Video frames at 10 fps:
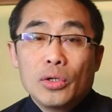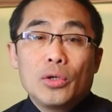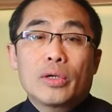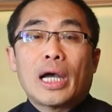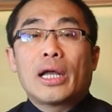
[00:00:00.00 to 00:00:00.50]

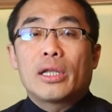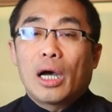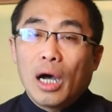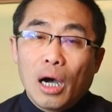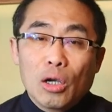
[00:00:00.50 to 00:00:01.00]
You can
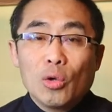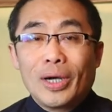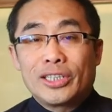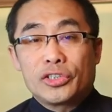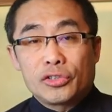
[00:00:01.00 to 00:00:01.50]

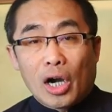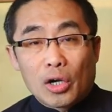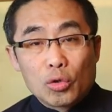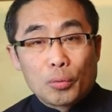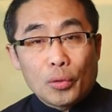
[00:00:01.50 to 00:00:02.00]
always
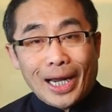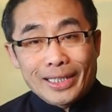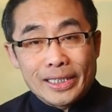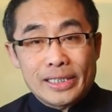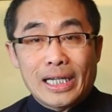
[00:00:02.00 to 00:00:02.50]
start to
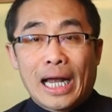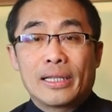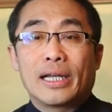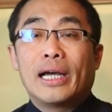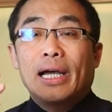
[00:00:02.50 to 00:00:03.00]
practice
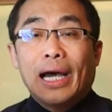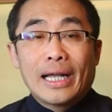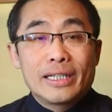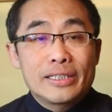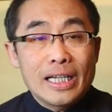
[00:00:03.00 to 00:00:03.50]
and
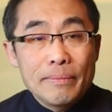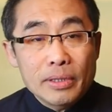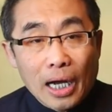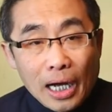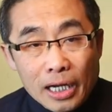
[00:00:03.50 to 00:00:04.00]
at the
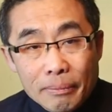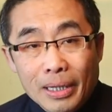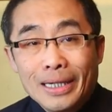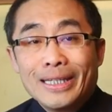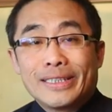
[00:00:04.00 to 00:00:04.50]
same
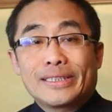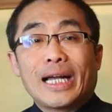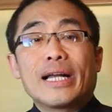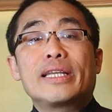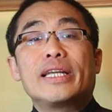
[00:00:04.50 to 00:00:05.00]
time
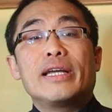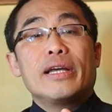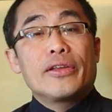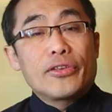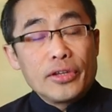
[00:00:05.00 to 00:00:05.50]

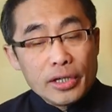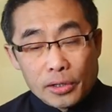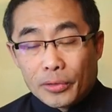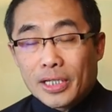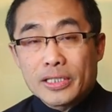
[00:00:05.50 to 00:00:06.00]
study
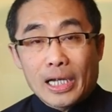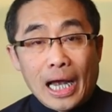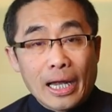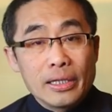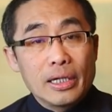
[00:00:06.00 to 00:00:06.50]
theories
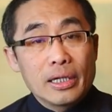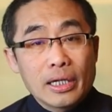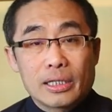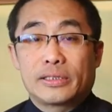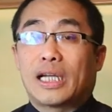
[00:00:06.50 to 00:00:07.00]
and
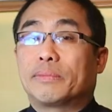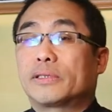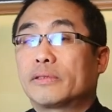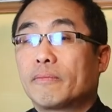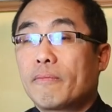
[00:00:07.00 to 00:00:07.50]

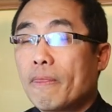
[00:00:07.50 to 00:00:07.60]
concepts.